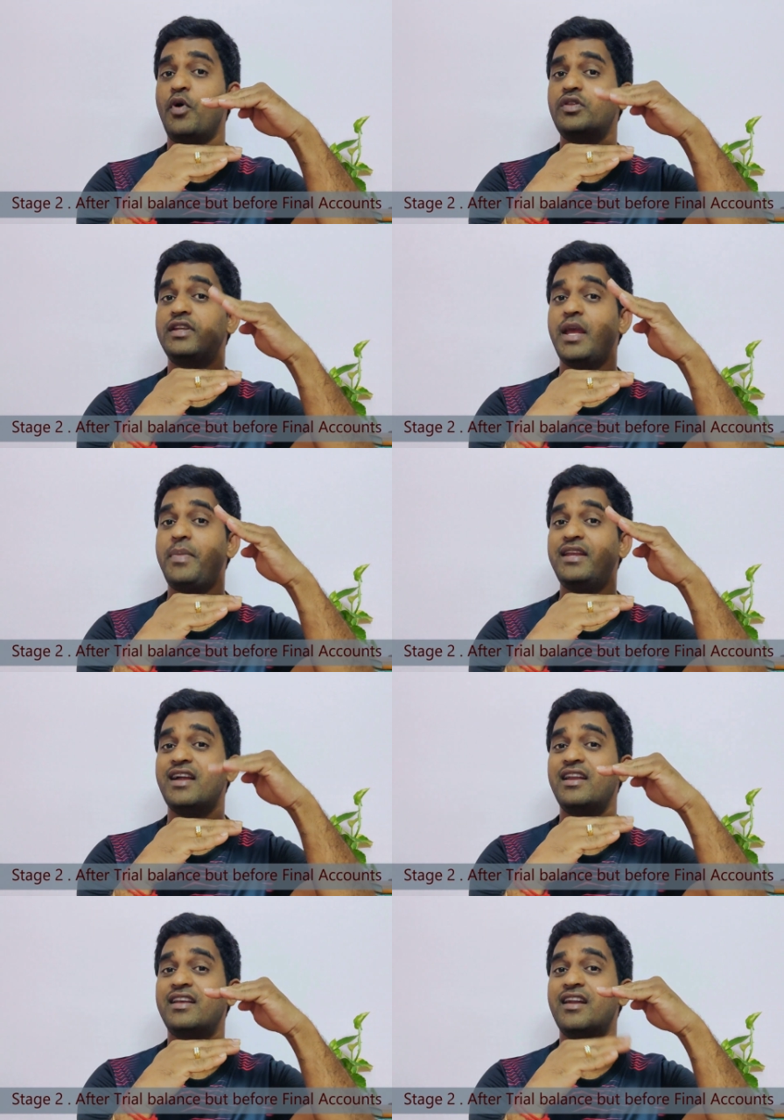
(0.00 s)
Both
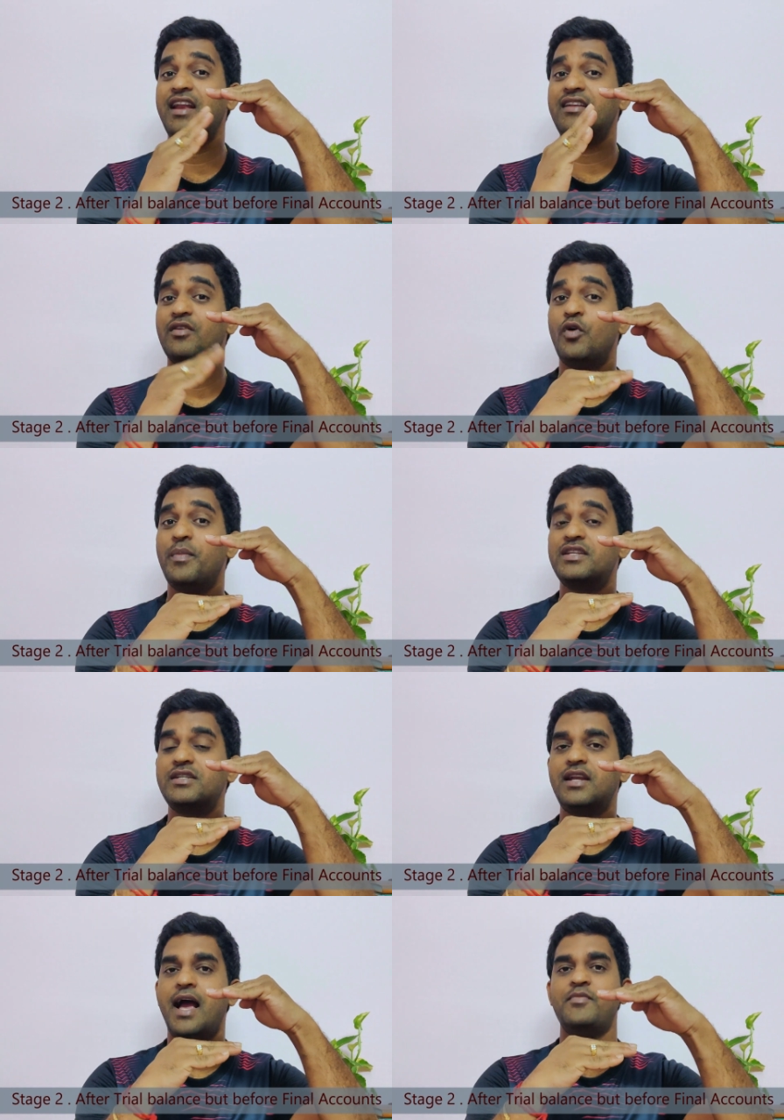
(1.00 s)
debit and credit
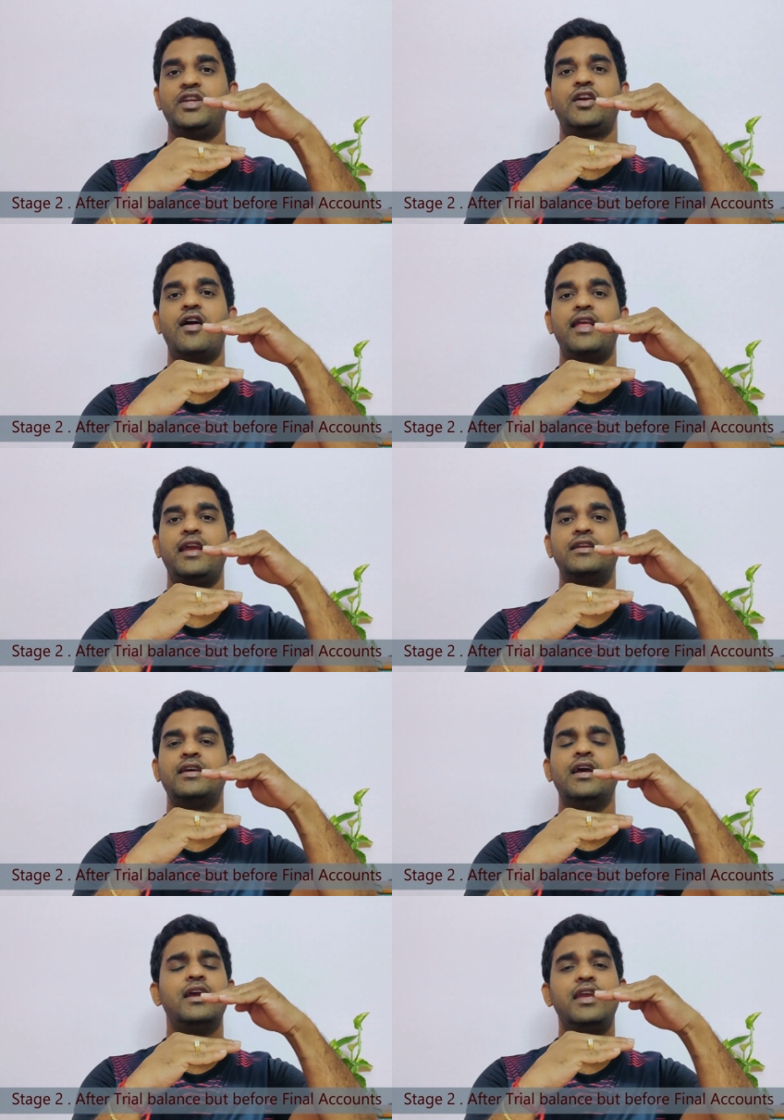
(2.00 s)
omitted, I'm recording it.